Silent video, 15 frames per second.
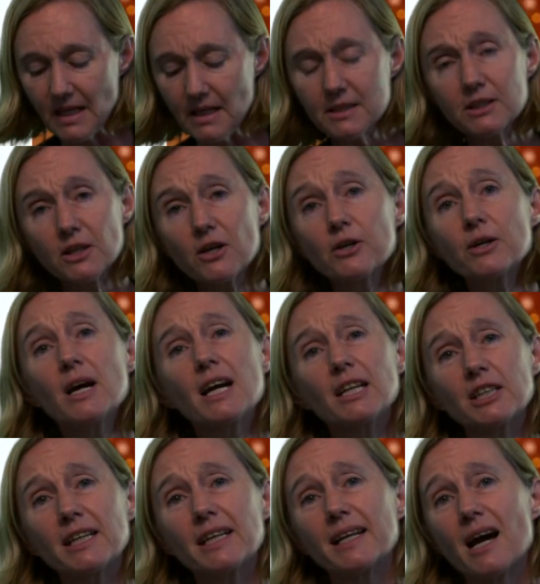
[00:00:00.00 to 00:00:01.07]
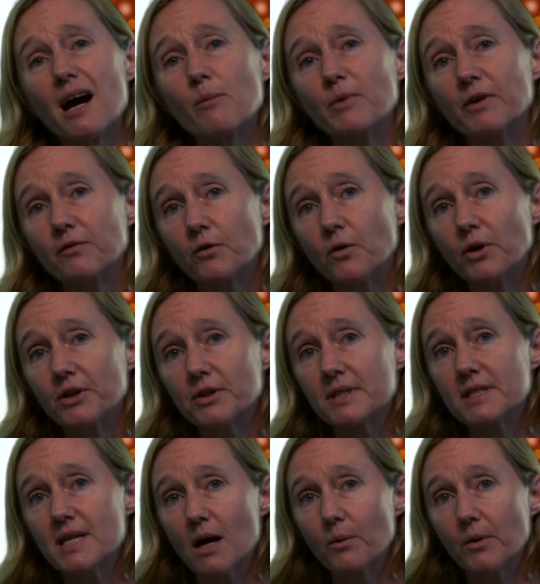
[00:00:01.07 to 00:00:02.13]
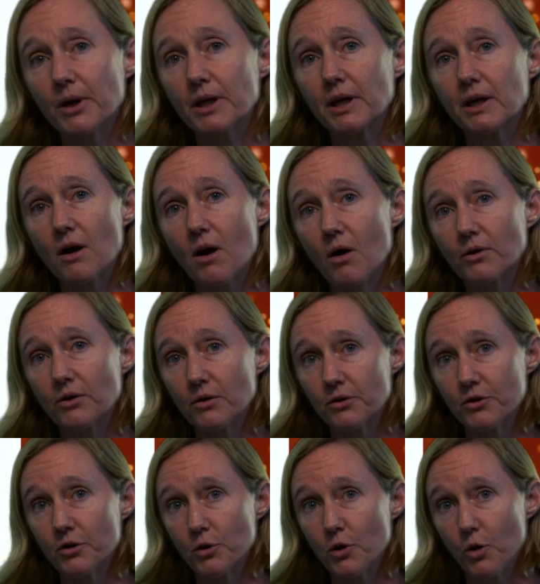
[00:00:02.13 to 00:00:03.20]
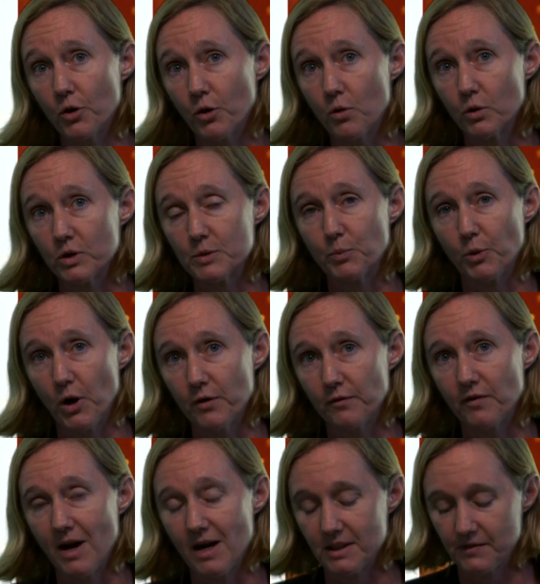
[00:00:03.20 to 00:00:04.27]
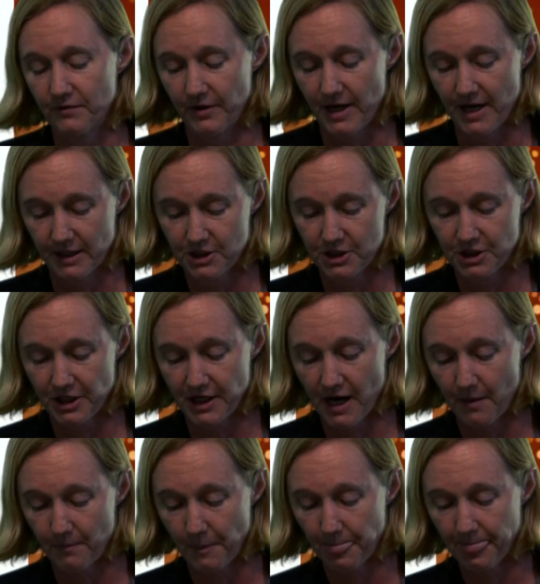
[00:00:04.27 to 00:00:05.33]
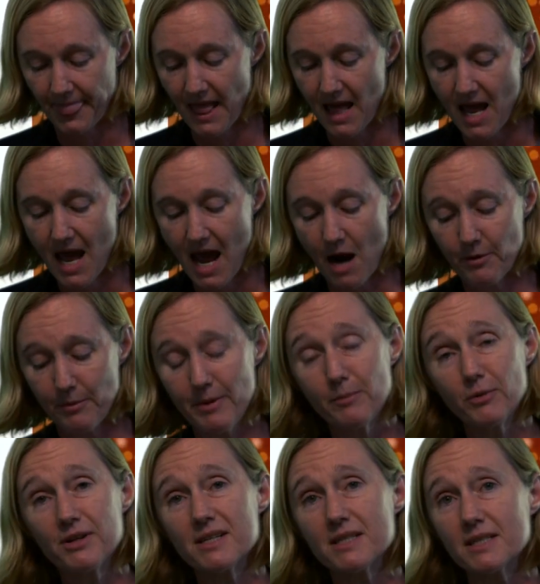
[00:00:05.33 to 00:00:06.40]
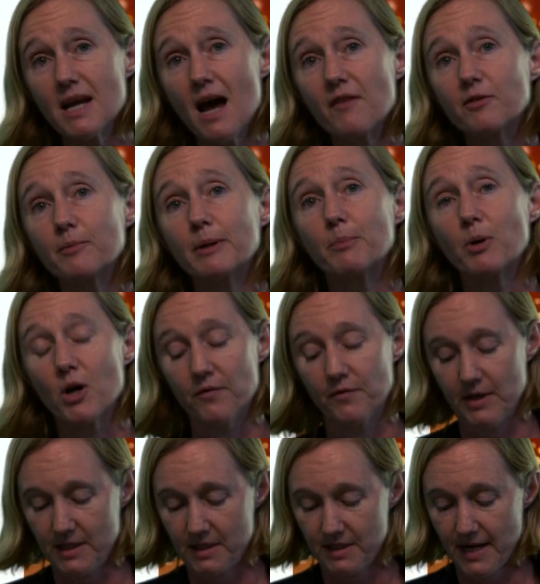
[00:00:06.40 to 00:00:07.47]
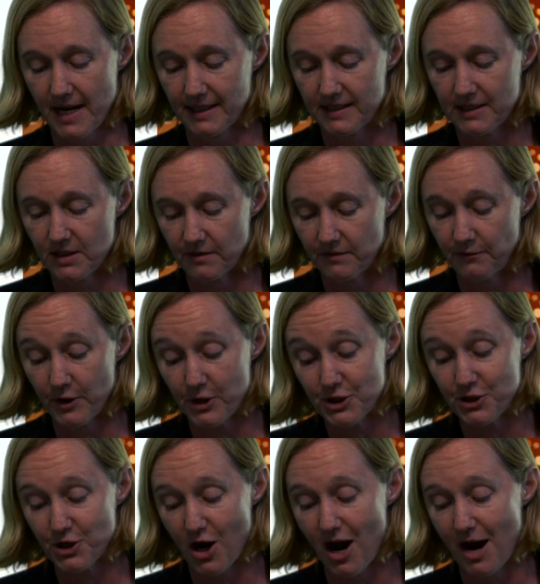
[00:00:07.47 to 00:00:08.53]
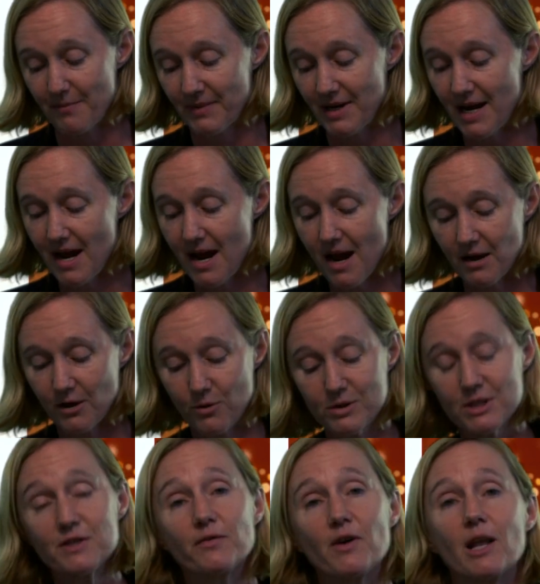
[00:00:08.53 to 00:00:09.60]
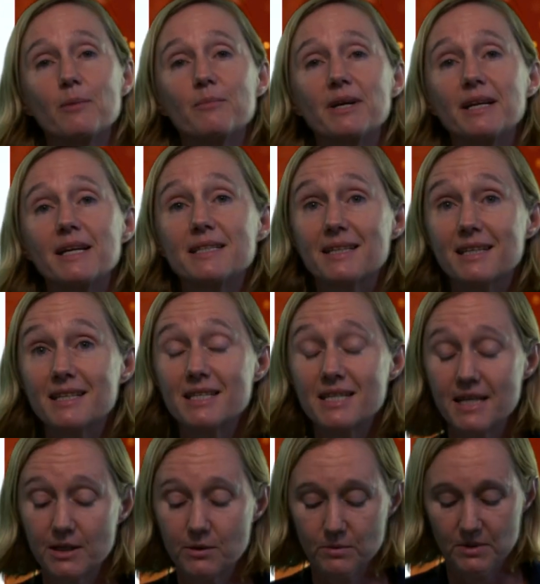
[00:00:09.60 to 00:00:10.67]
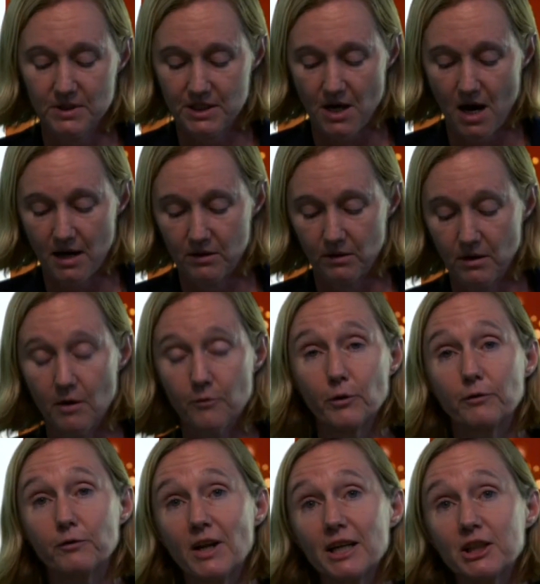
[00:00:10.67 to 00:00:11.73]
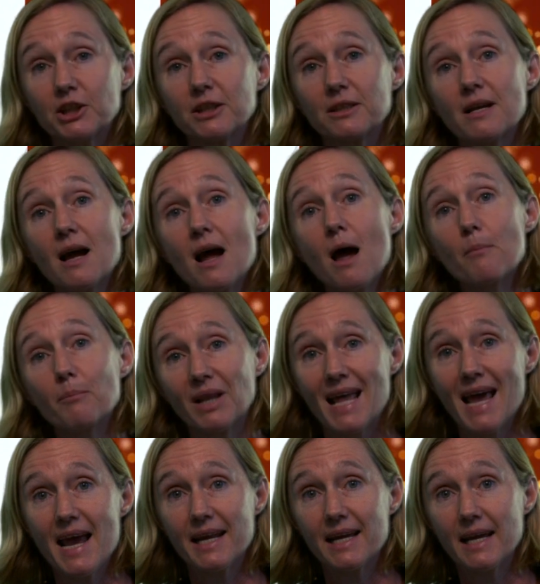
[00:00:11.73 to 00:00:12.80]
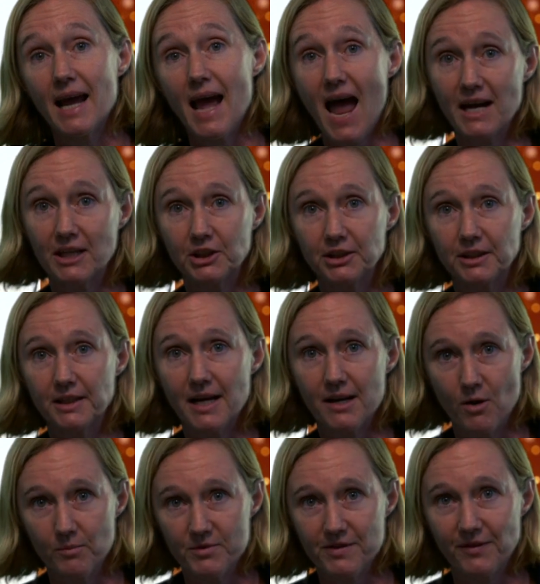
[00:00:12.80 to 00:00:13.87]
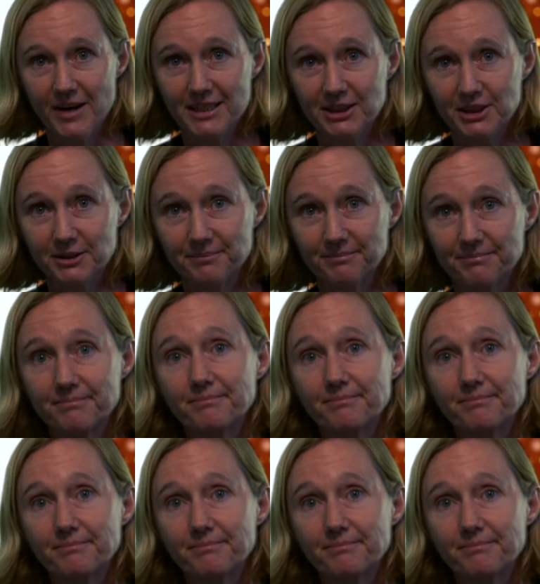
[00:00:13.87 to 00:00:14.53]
So check it out before you start working on your new course profiles for next year. And remember, it doesn't have to be perfect first time. Course development is a continual cycle of reflection, planning, action, and observation.